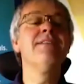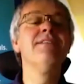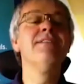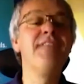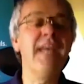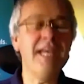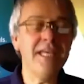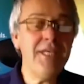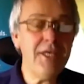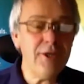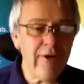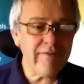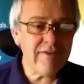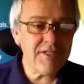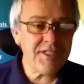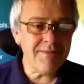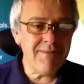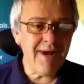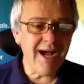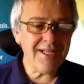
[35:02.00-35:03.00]
thank you ever
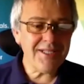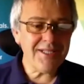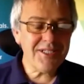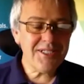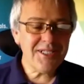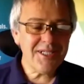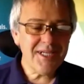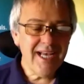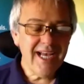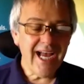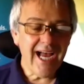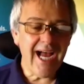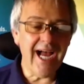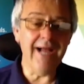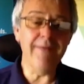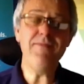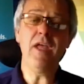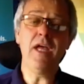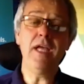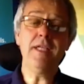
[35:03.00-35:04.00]
so much.
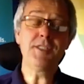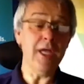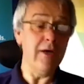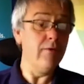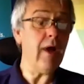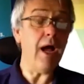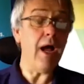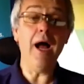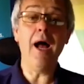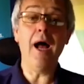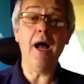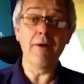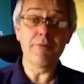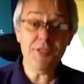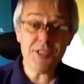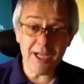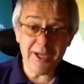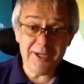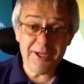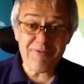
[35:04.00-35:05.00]
So I'll
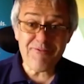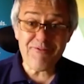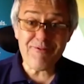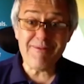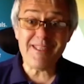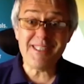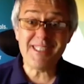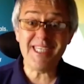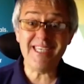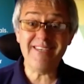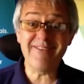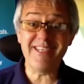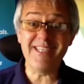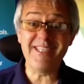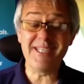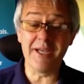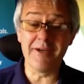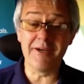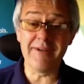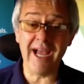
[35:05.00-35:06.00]
sign off from the TV
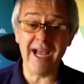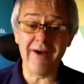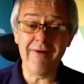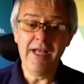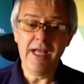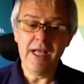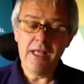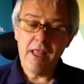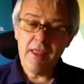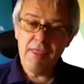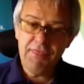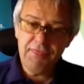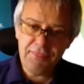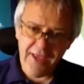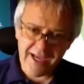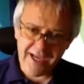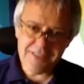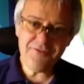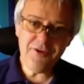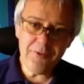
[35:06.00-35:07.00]
show now.
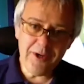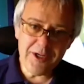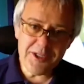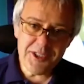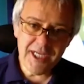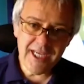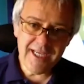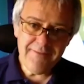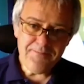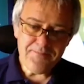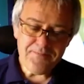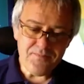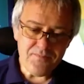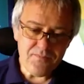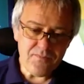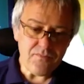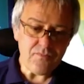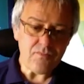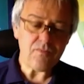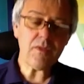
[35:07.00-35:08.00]
Thanks for watching.
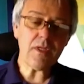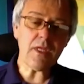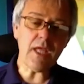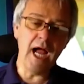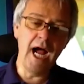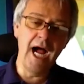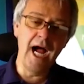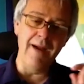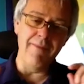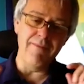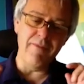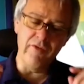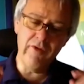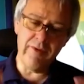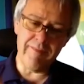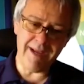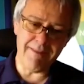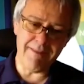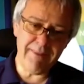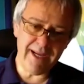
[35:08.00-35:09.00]

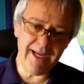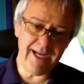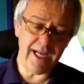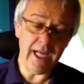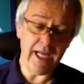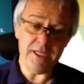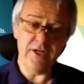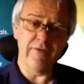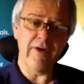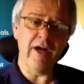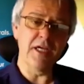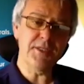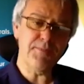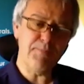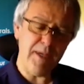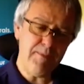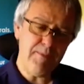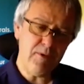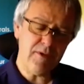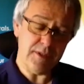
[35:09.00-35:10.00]
Remember,
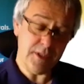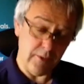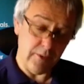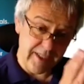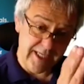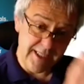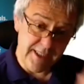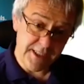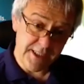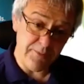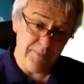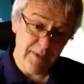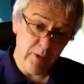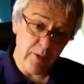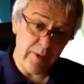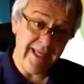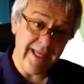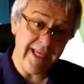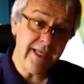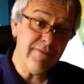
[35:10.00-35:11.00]
Niraj, we didn't tell people
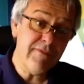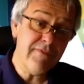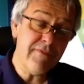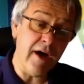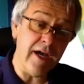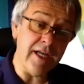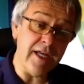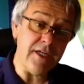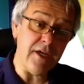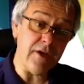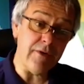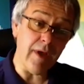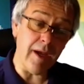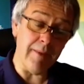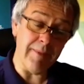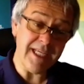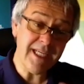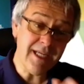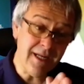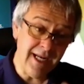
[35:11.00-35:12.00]
where they can find you. I
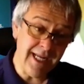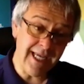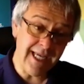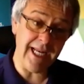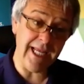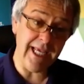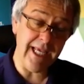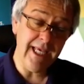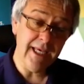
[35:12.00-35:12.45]
mean, clearly